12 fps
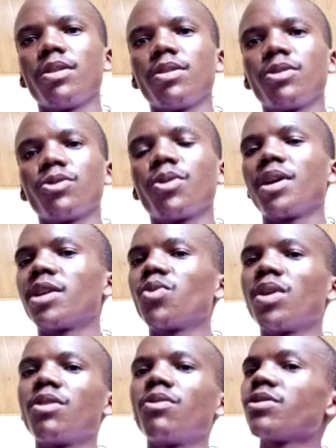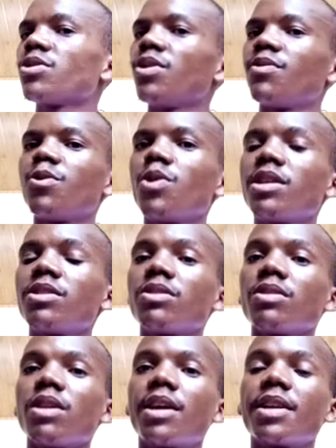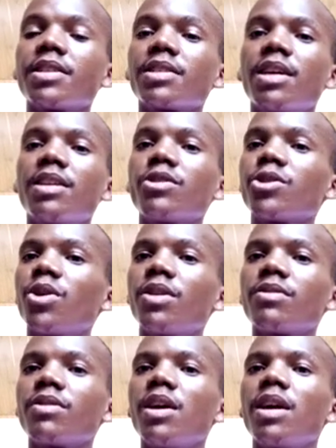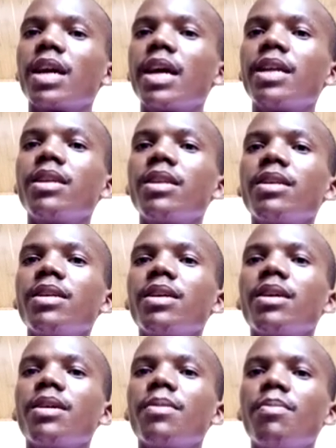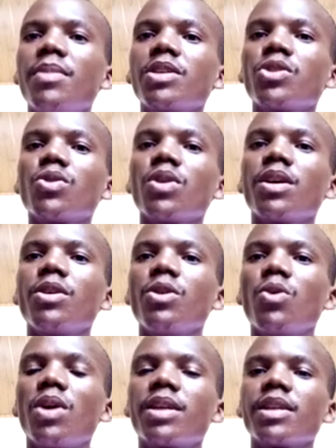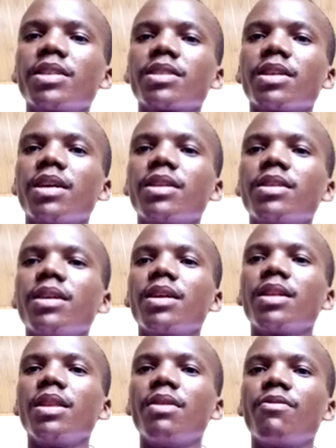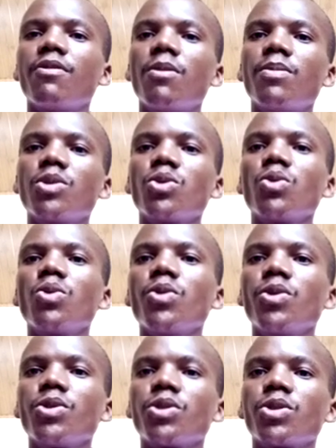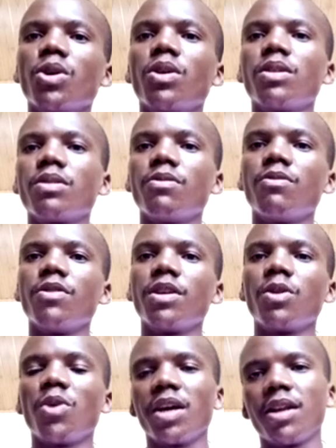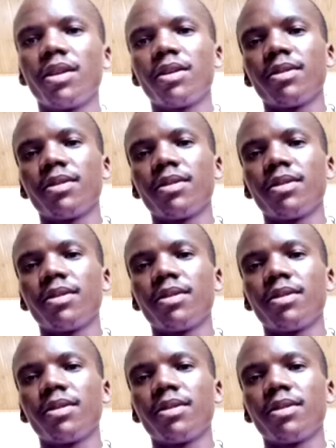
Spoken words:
So that one also, if you want to understand salt, kindly make sure you understand the form 2 salt very well.